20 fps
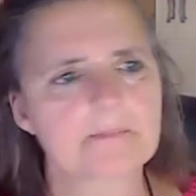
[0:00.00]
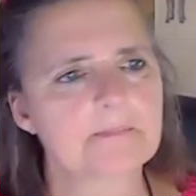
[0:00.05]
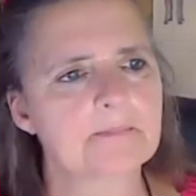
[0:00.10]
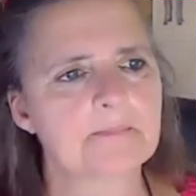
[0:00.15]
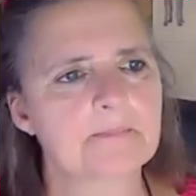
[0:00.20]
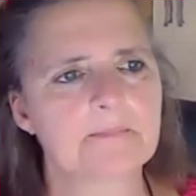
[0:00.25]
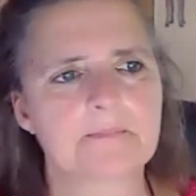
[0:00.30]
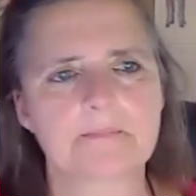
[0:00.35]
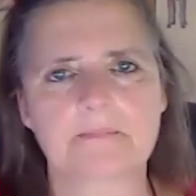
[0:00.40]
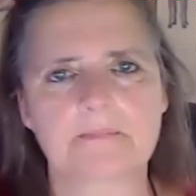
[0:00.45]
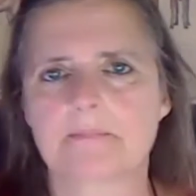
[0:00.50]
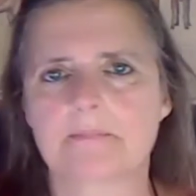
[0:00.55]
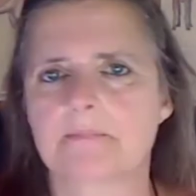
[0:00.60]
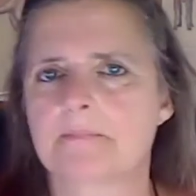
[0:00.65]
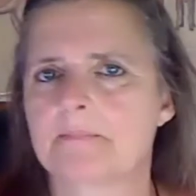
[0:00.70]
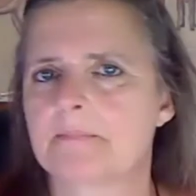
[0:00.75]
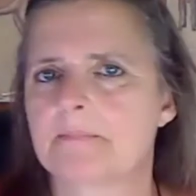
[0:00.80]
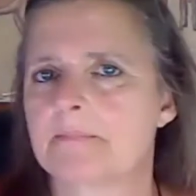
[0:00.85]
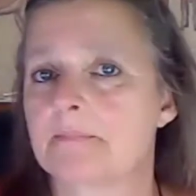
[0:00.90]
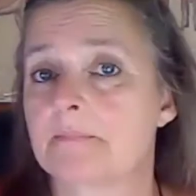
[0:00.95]
Mm-mm.
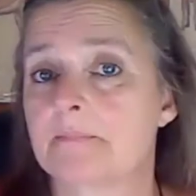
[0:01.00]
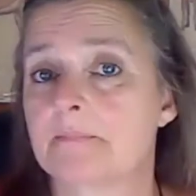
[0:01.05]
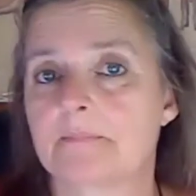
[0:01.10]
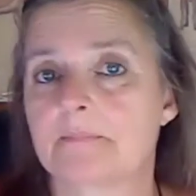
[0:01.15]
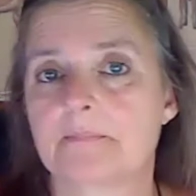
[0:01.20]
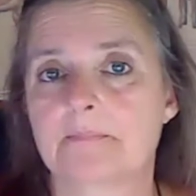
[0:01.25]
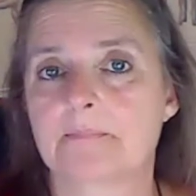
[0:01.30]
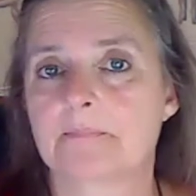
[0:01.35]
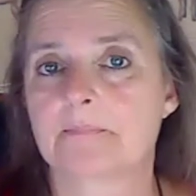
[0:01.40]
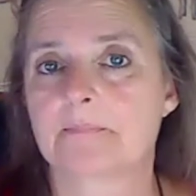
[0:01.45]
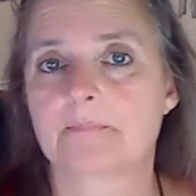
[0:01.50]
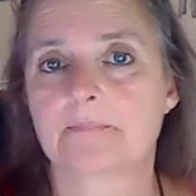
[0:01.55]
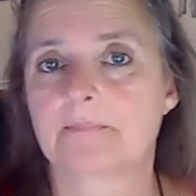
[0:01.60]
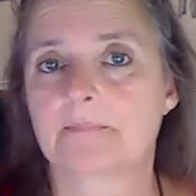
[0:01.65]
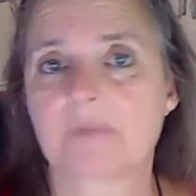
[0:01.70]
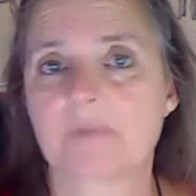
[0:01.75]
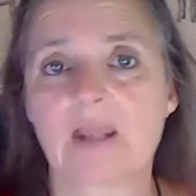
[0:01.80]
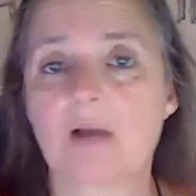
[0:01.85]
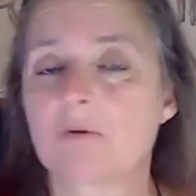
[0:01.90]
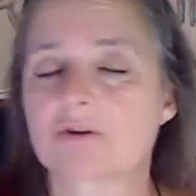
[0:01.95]

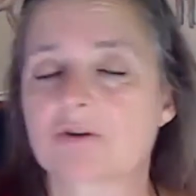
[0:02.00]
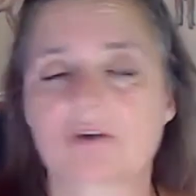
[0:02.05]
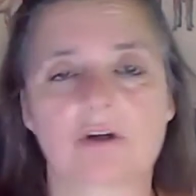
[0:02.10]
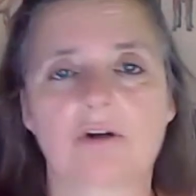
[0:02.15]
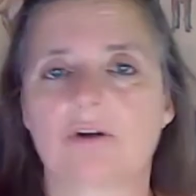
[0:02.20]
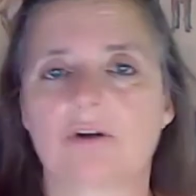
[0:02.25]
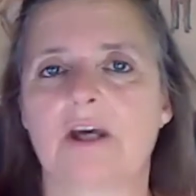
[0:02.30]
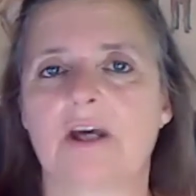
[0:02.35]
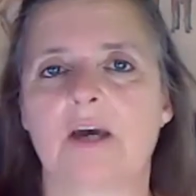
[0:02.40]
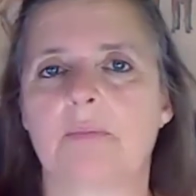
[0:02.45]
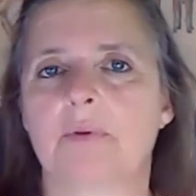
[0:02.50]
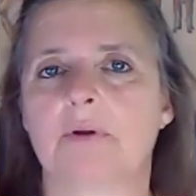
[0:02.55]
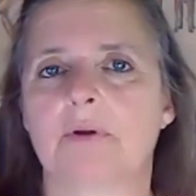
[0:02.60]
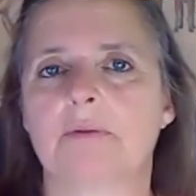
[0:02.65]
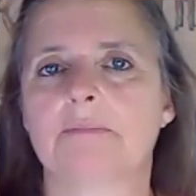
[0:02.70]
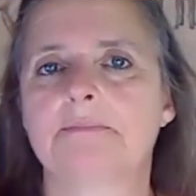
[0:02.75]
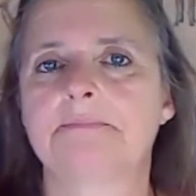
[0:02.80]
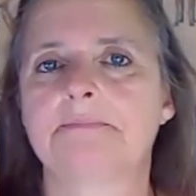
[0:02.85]
That was not going to happen.